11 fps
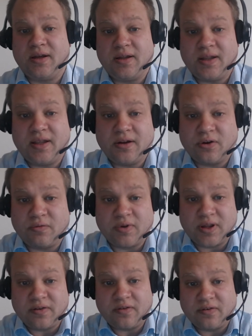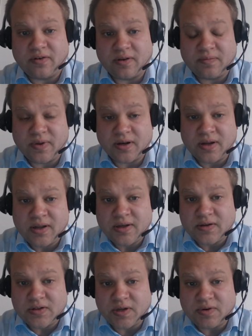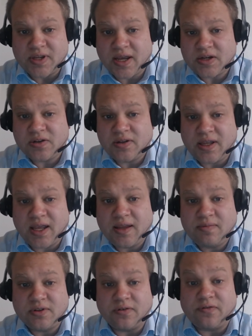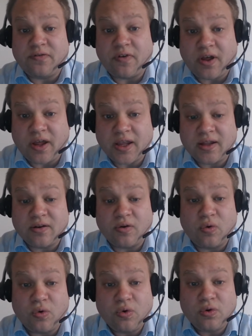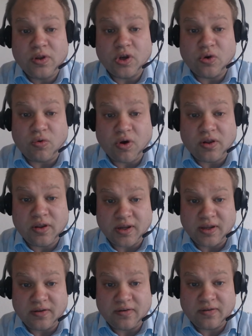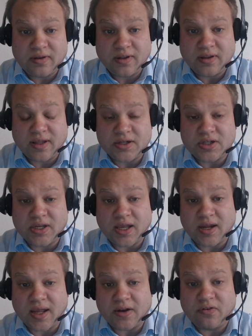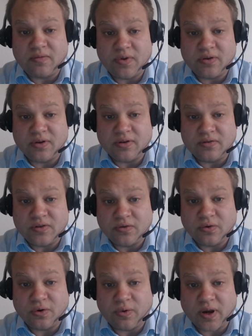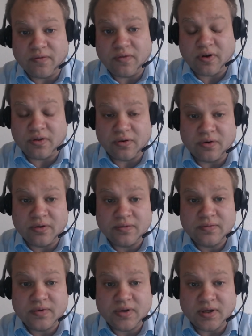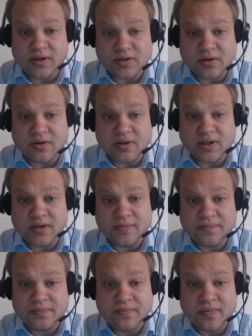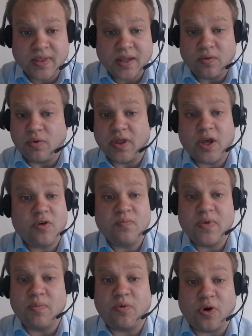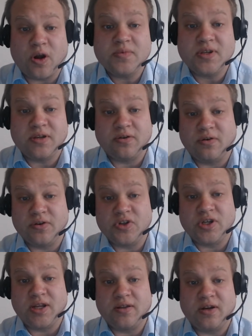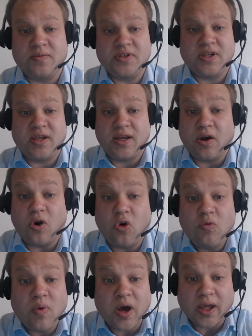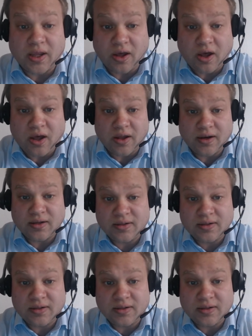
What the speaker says: in her relationship. And she was actually able to find all the qualities that she had attributed to her grandfather internally. Without me prompting her, she ended up saying, "Oh my God,